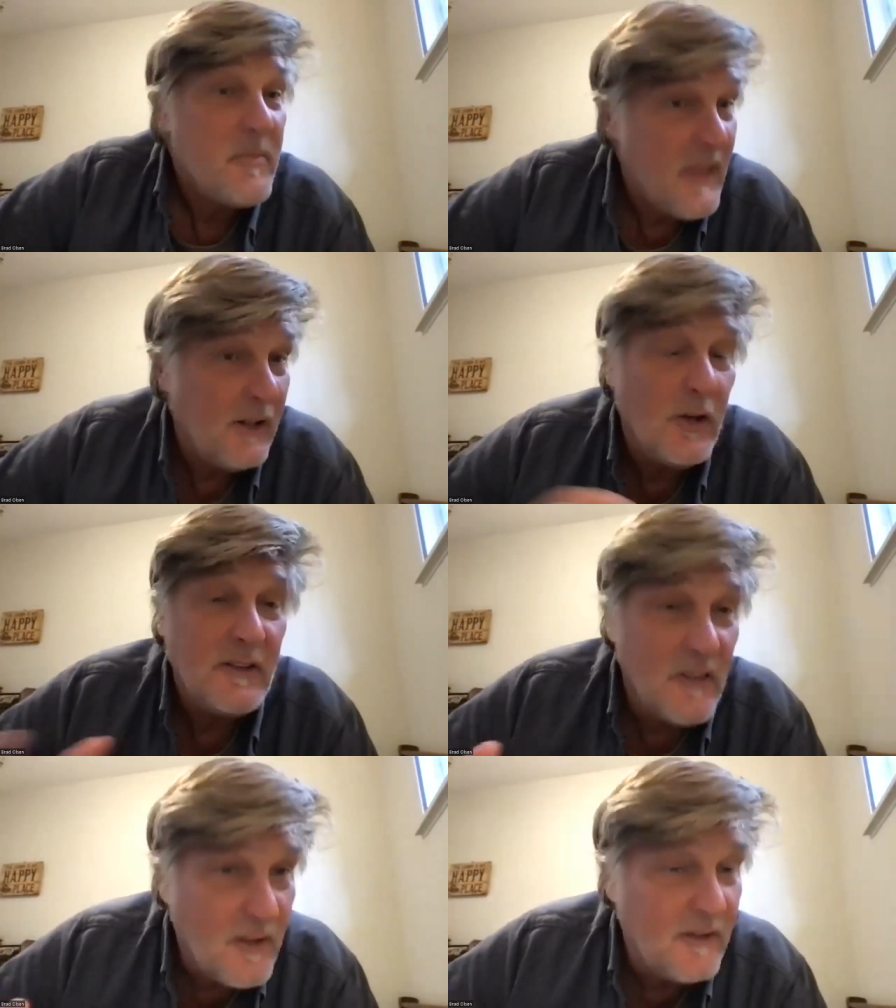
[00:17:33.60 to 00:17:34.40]
They looked
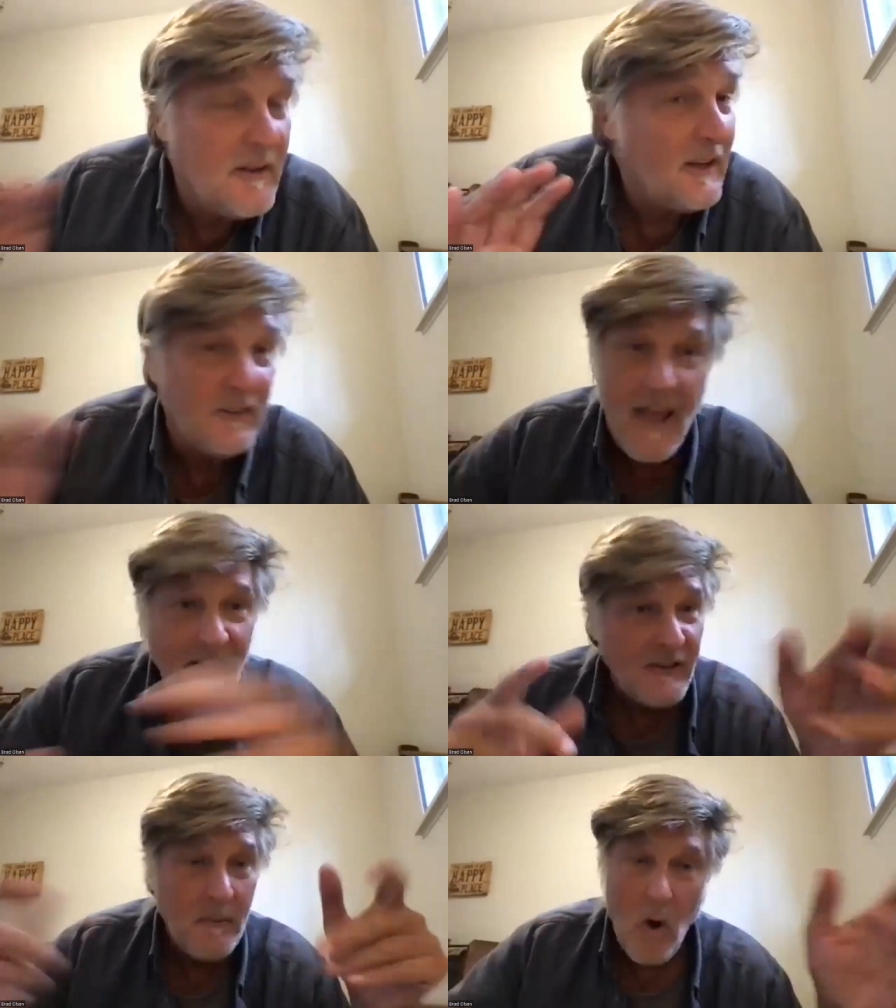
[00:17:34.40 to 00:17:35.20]
at the, the
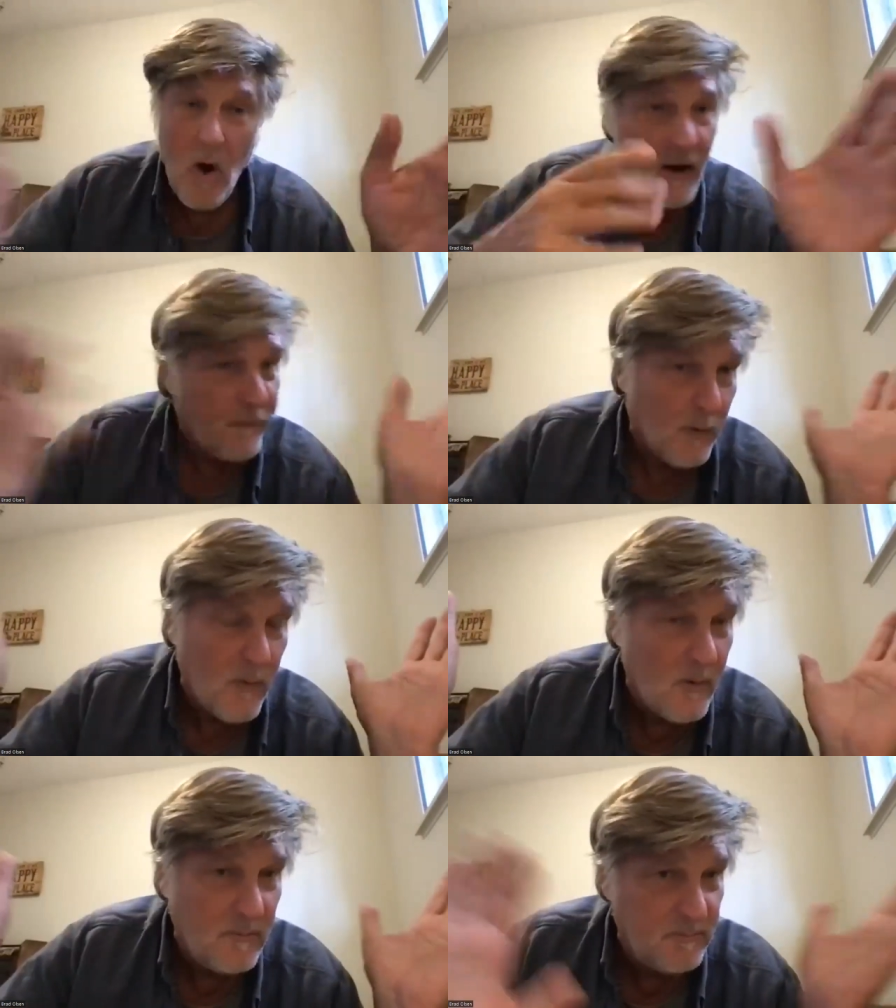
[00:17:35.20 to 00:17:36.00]
exact same water,
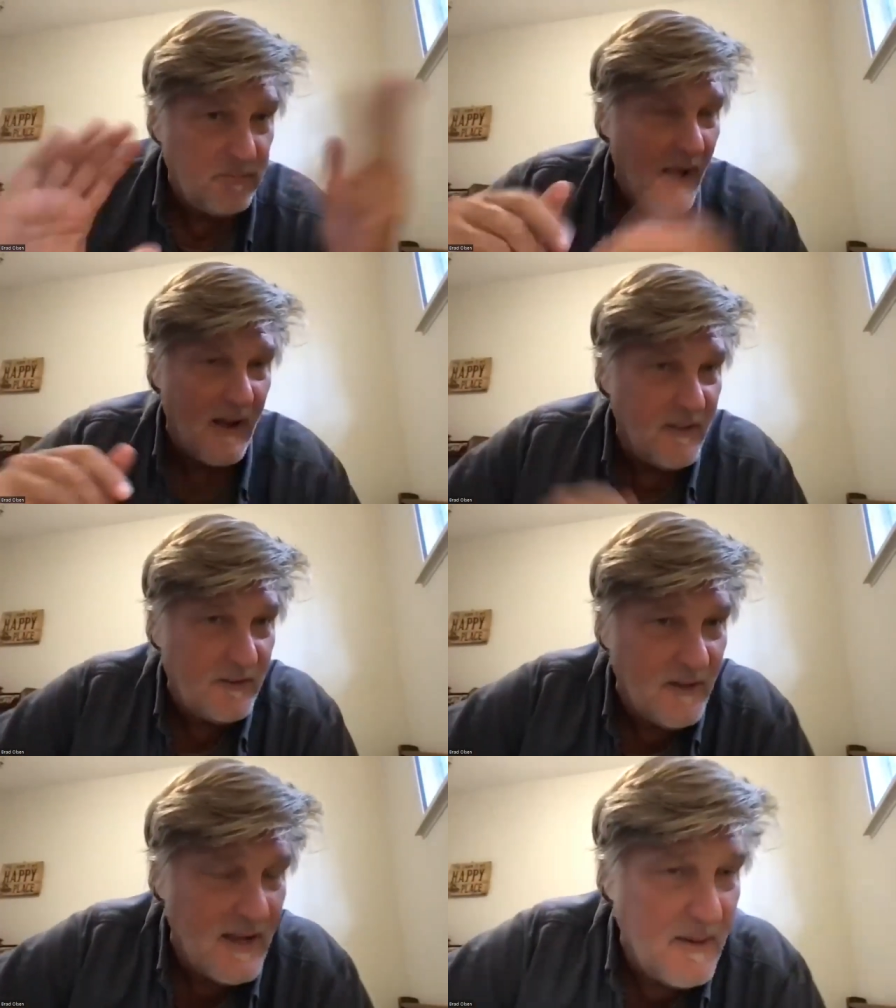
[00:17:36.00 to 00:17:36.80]
flew out of the
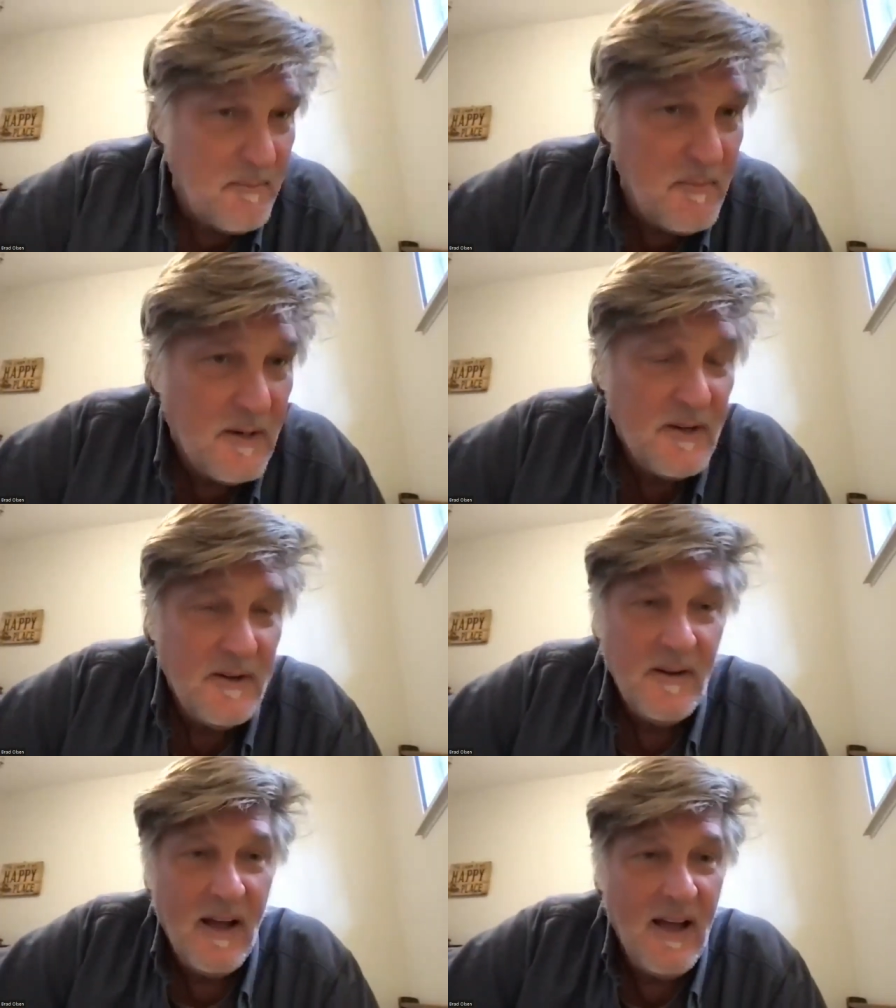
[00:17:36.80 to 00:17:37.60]
same
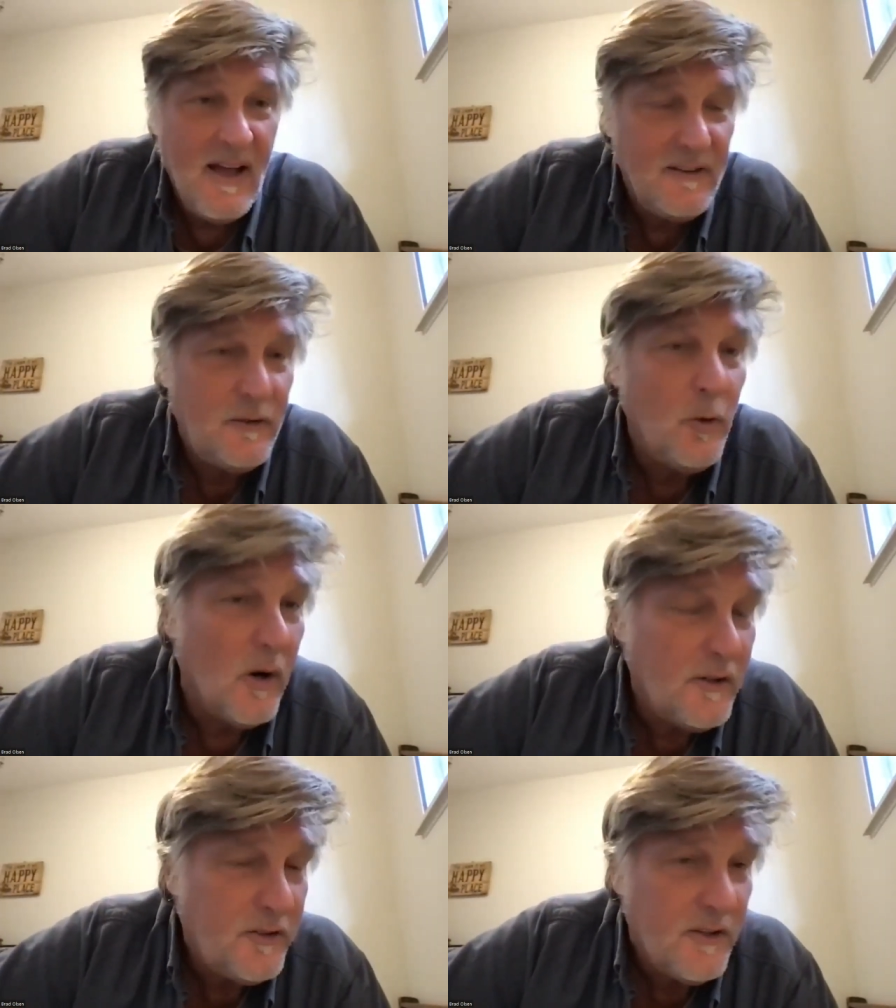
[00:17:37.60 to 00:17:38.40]
uh,
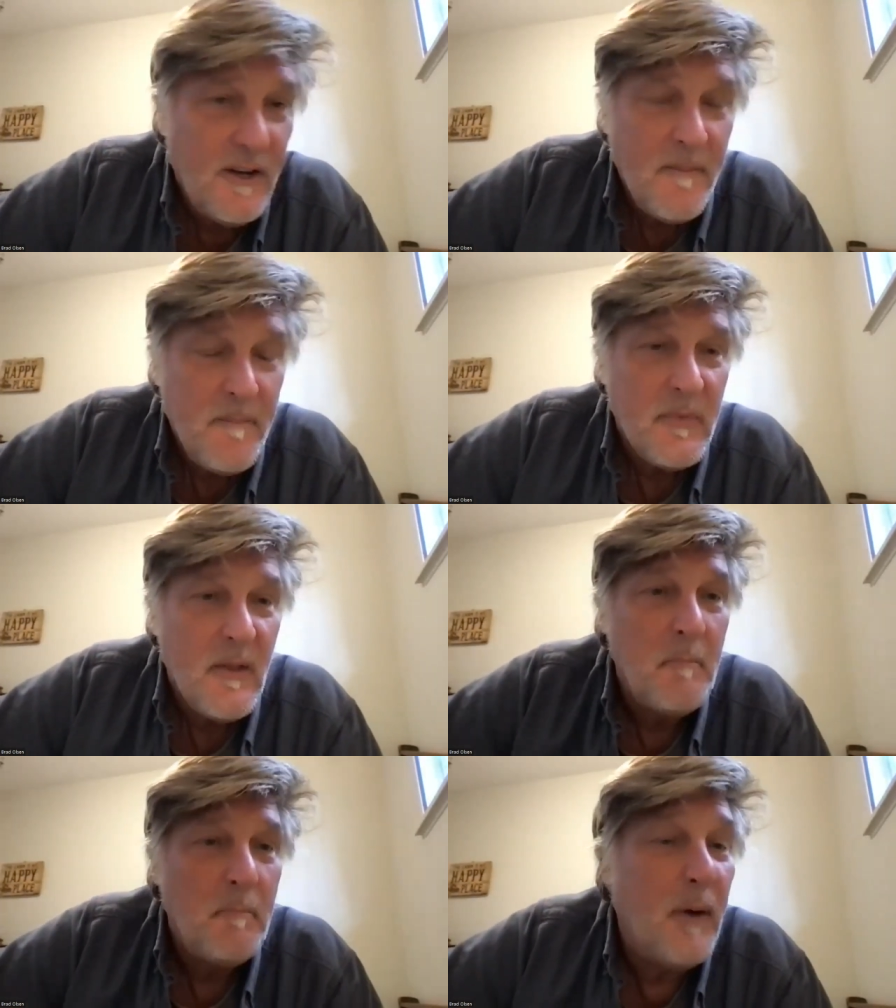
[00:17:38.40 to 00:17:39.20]
source,
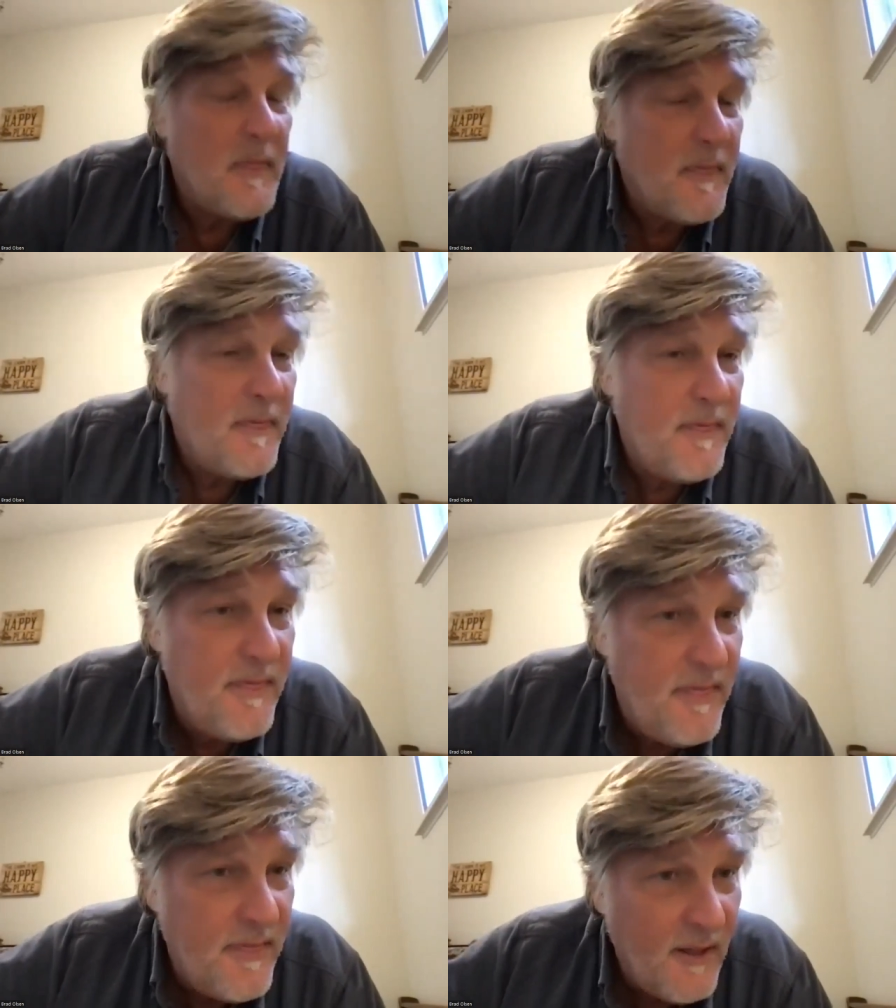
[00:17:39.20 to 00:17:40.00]
but
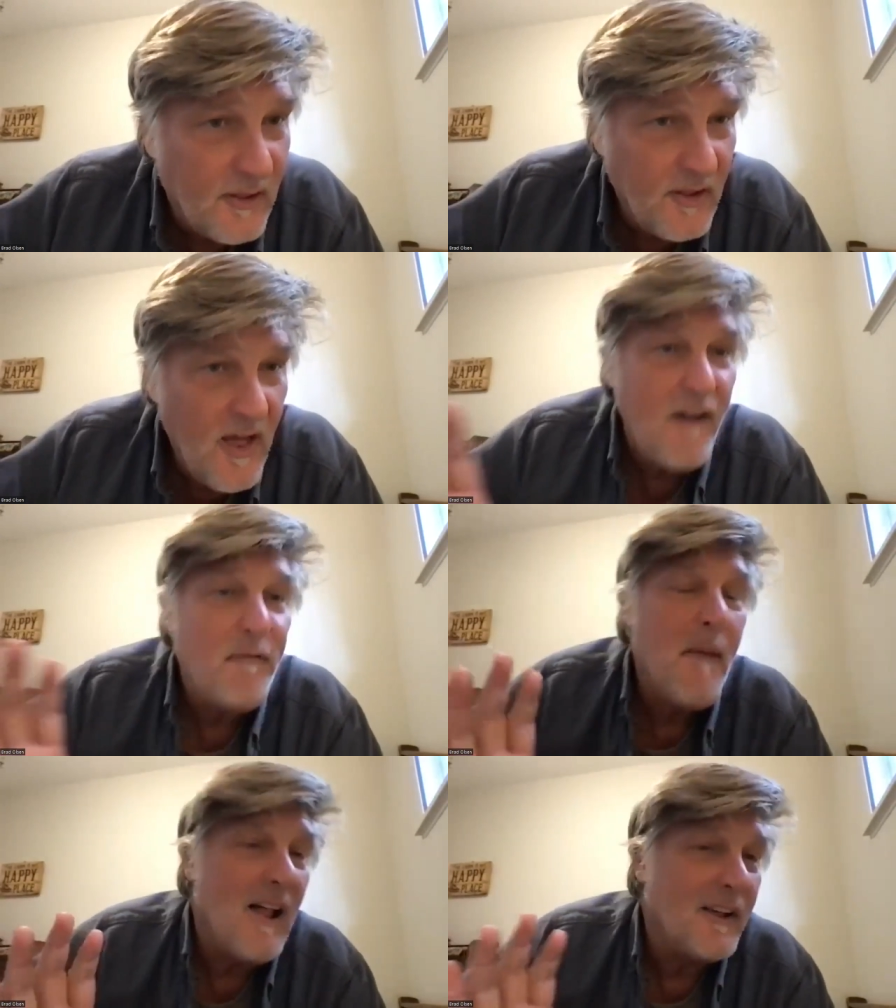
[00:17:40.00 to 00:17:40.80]
the love
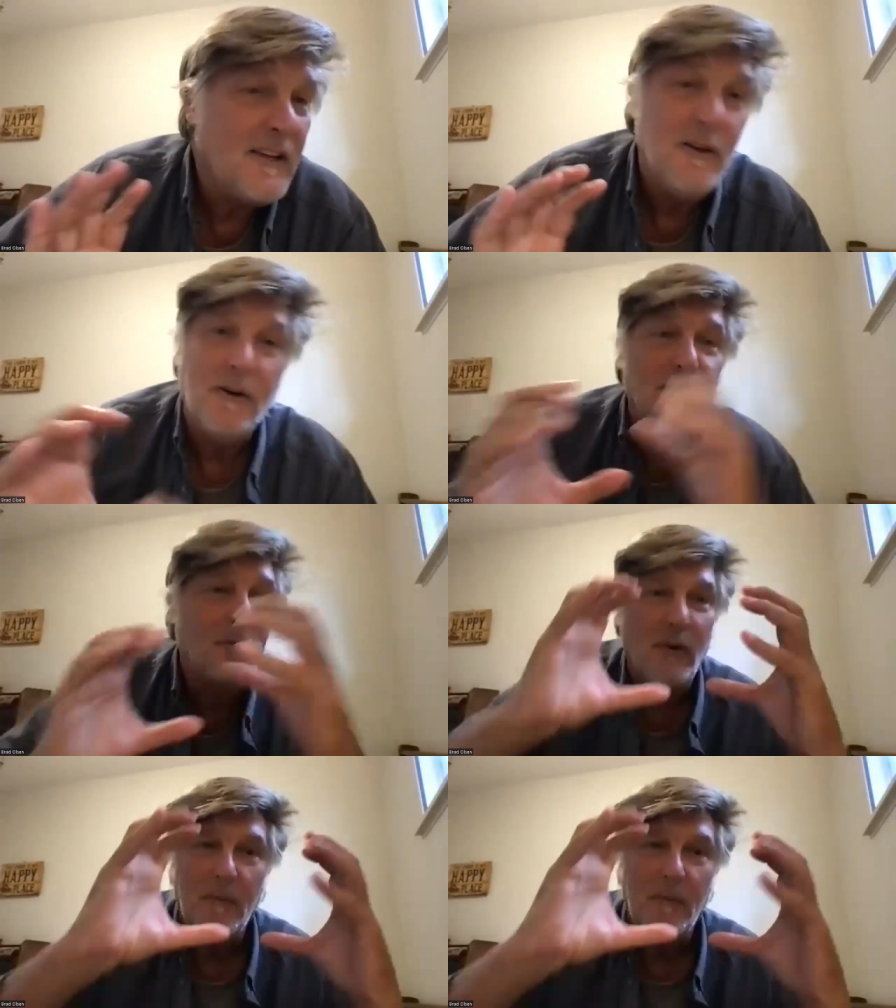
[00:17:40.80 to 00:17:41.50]
molecules were